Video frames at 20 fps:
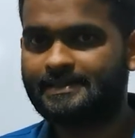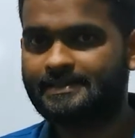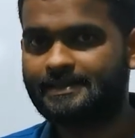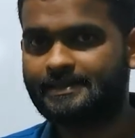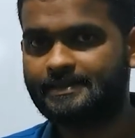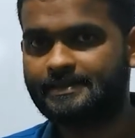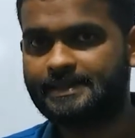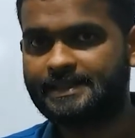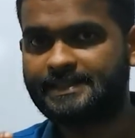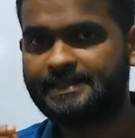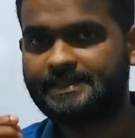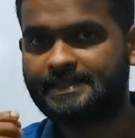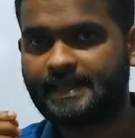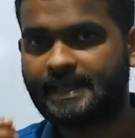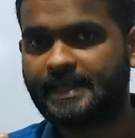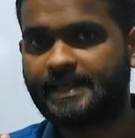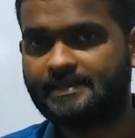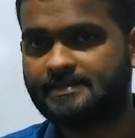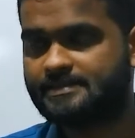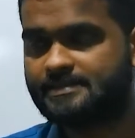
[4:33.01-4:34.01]
that it
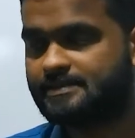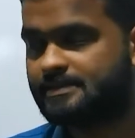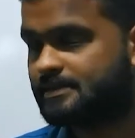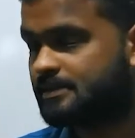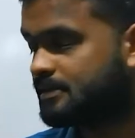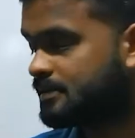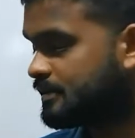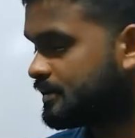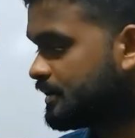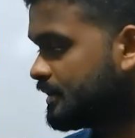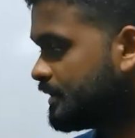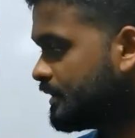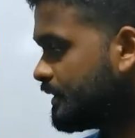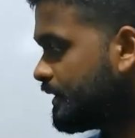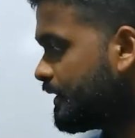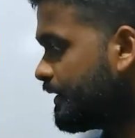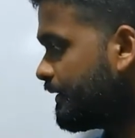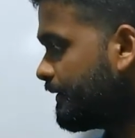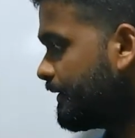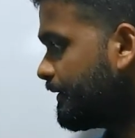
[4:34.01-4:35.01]
takes
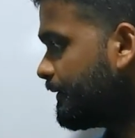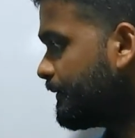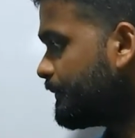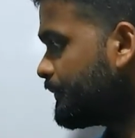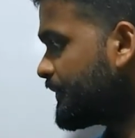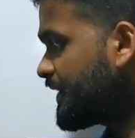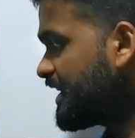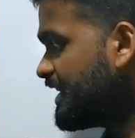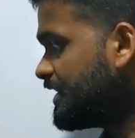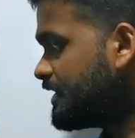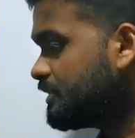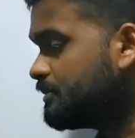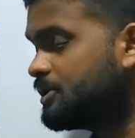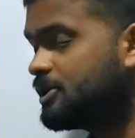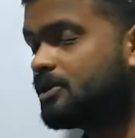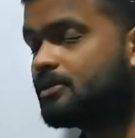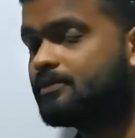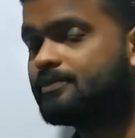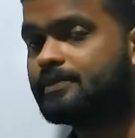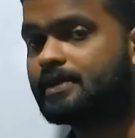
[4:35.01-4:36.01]
a little
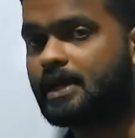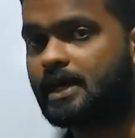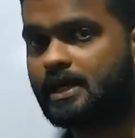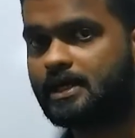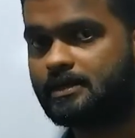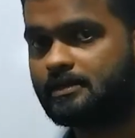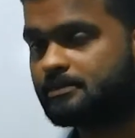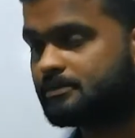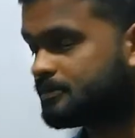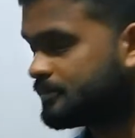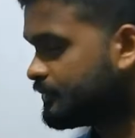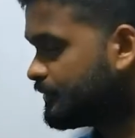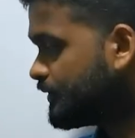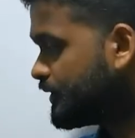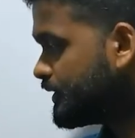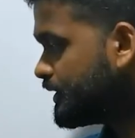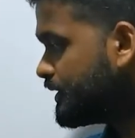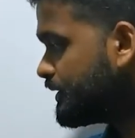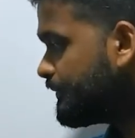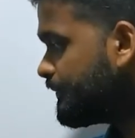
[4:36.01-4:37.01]
bit of time
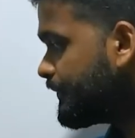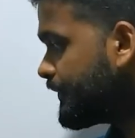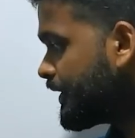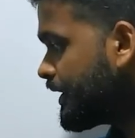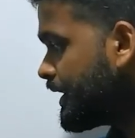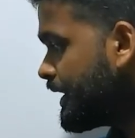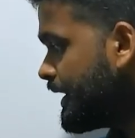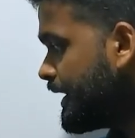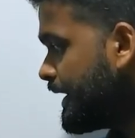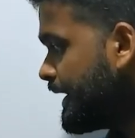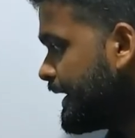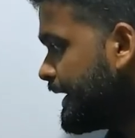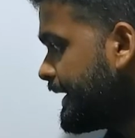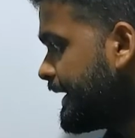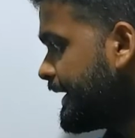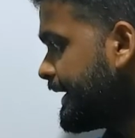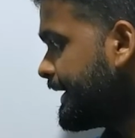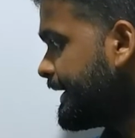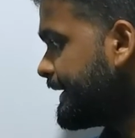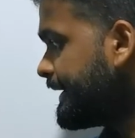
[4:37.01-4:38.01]
for
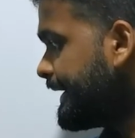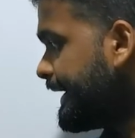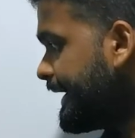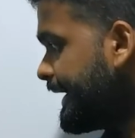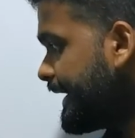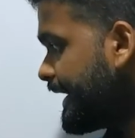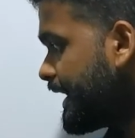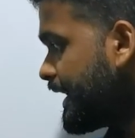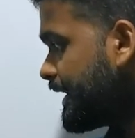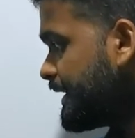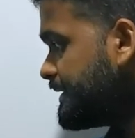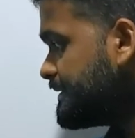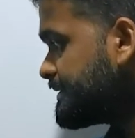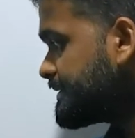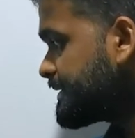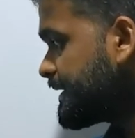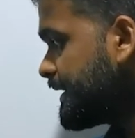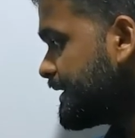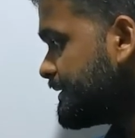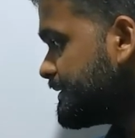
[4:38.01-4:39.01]
the air
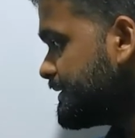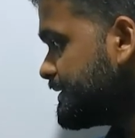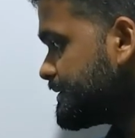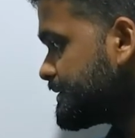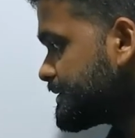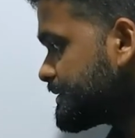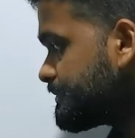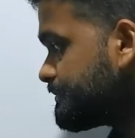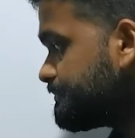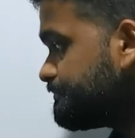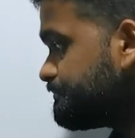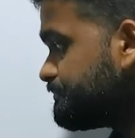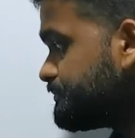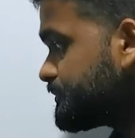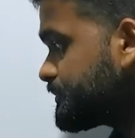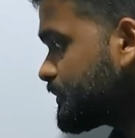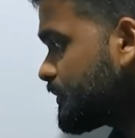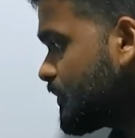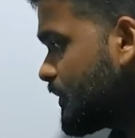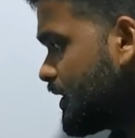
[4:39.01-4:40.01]
inside this
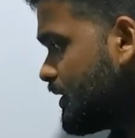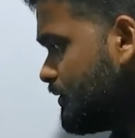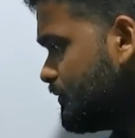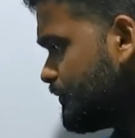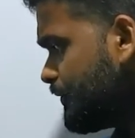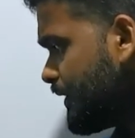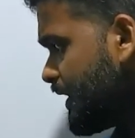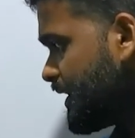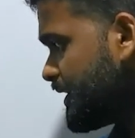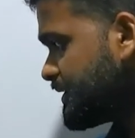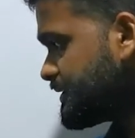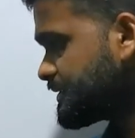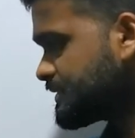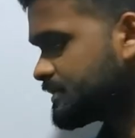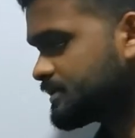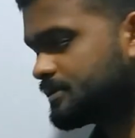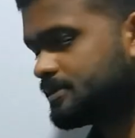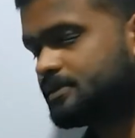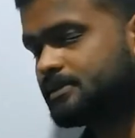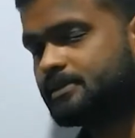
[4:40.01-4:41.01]

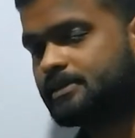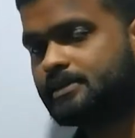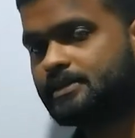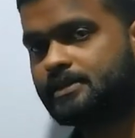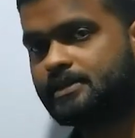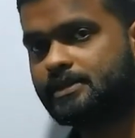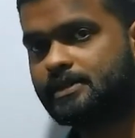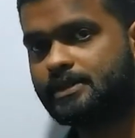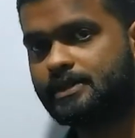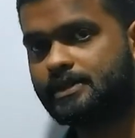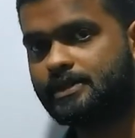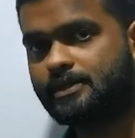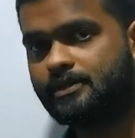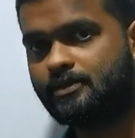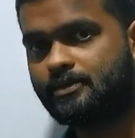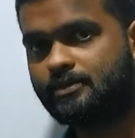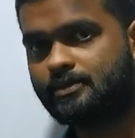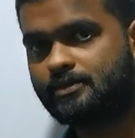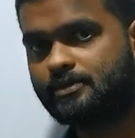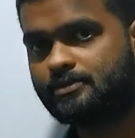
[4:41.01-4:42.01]
flask in
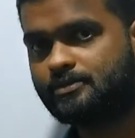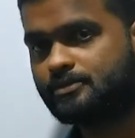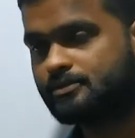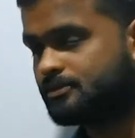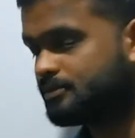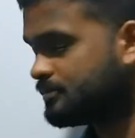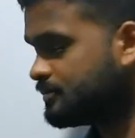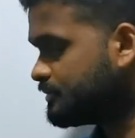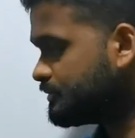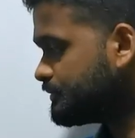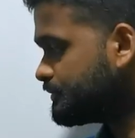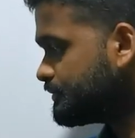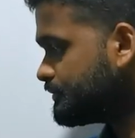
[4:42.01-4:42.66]
order to